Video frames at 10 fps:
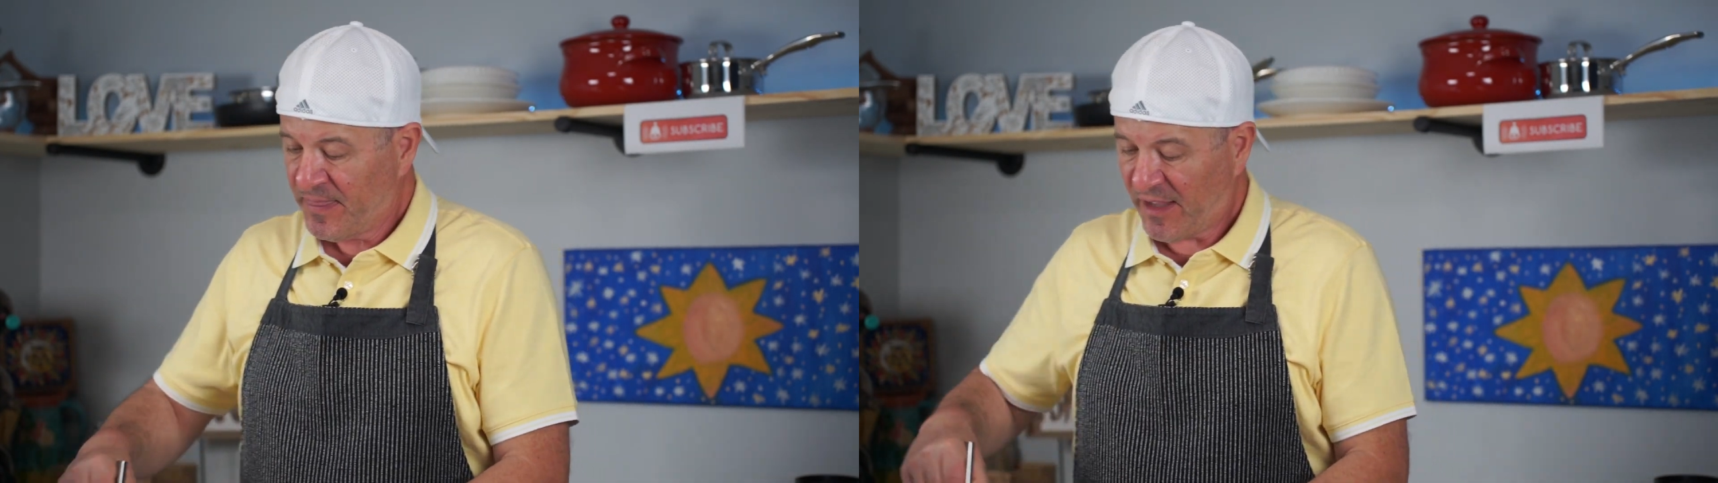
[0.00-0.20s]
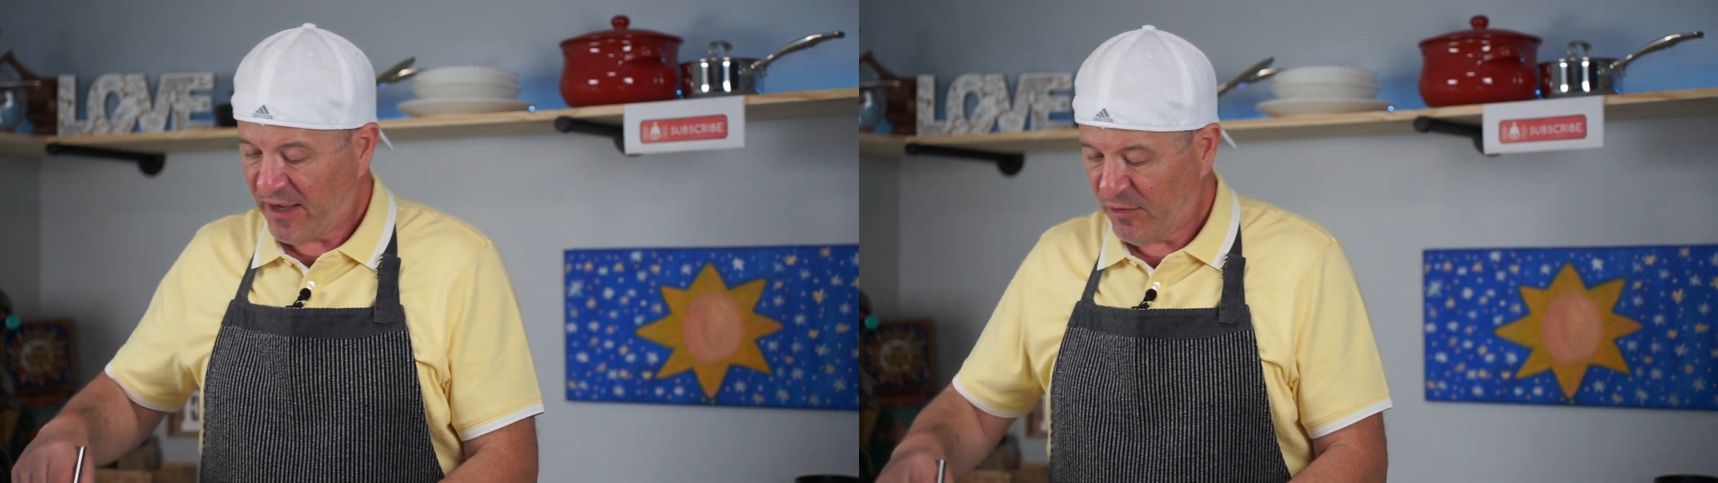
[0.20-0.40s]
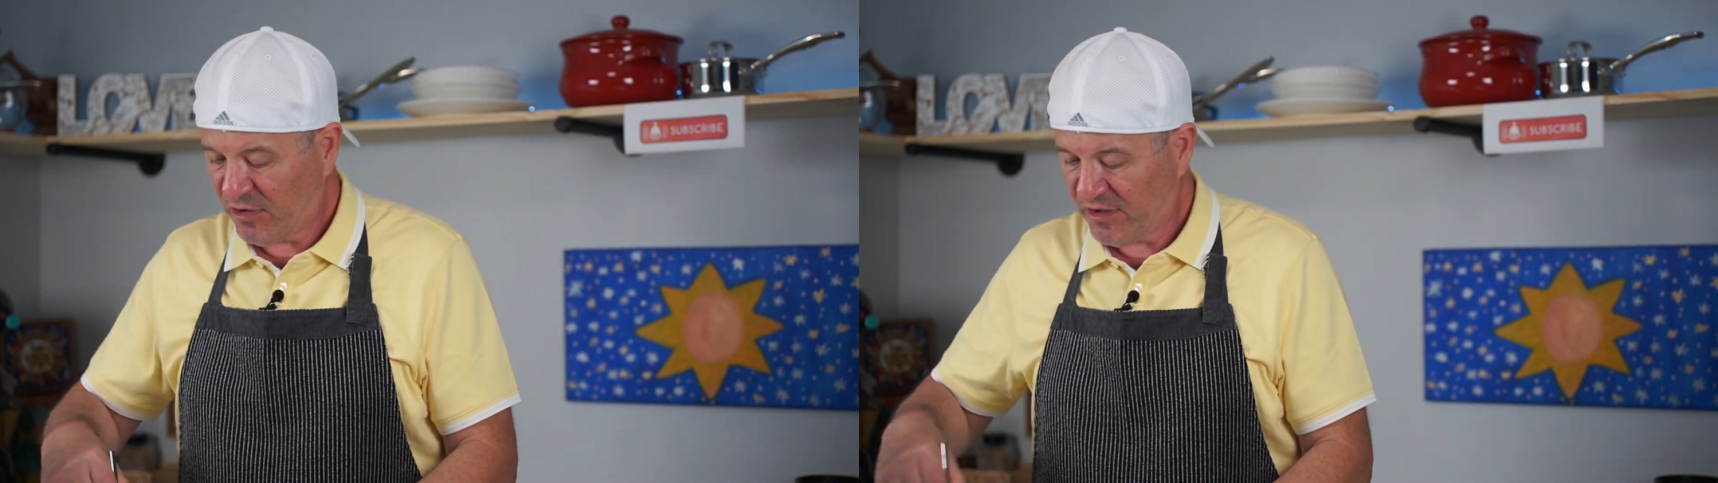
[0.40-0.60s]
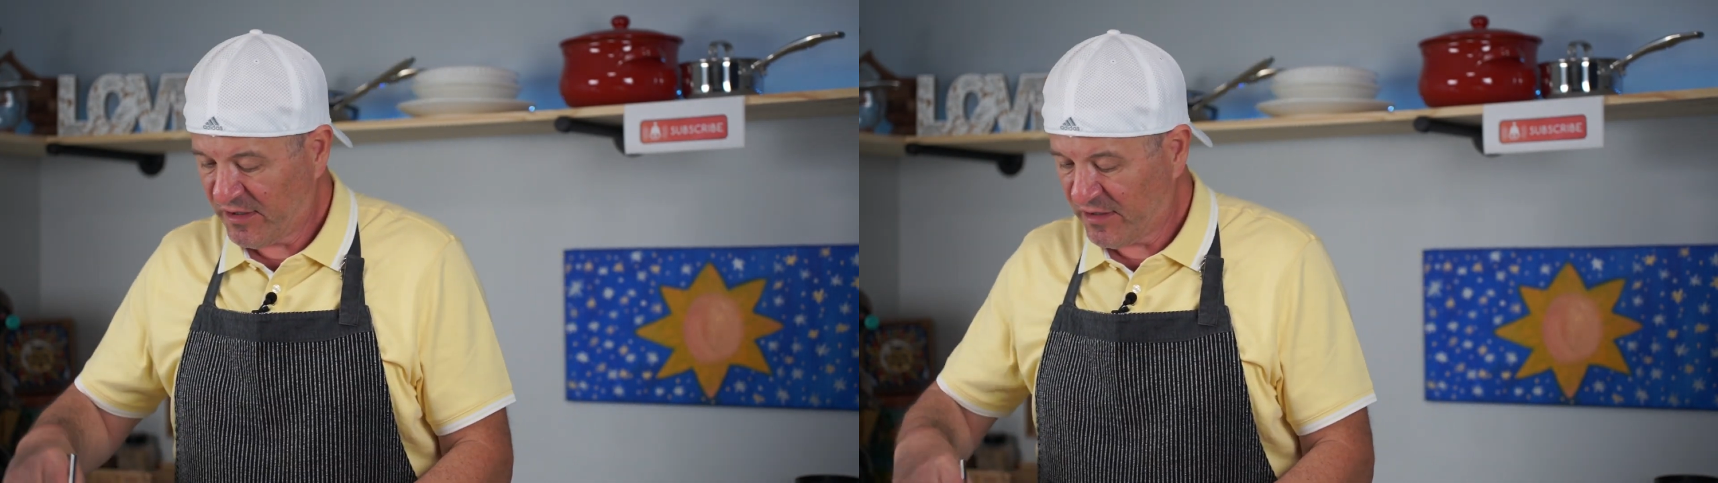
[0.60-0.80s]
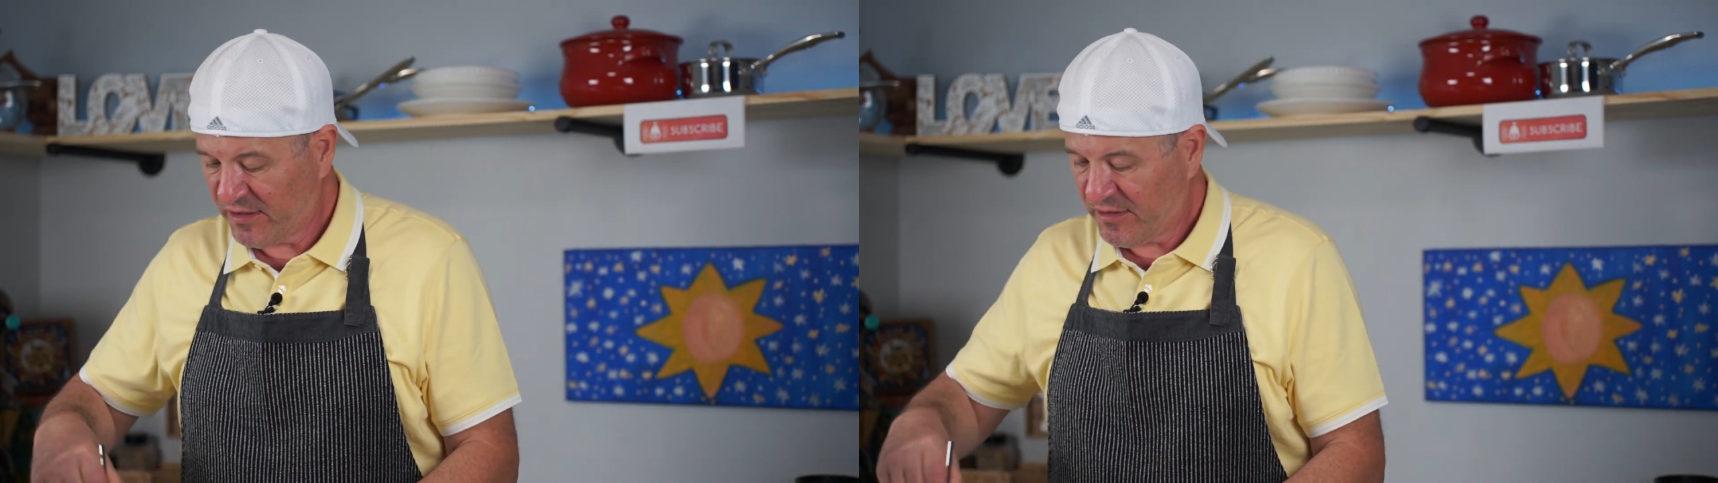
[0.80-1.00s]

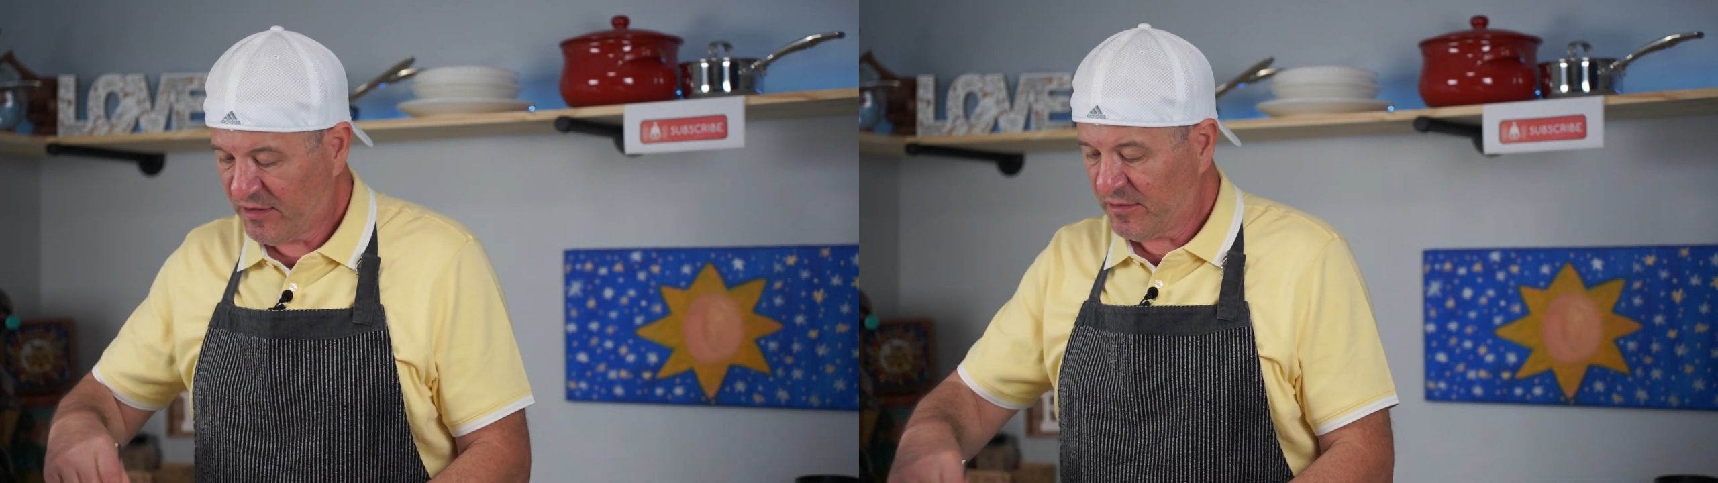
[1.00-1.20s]
our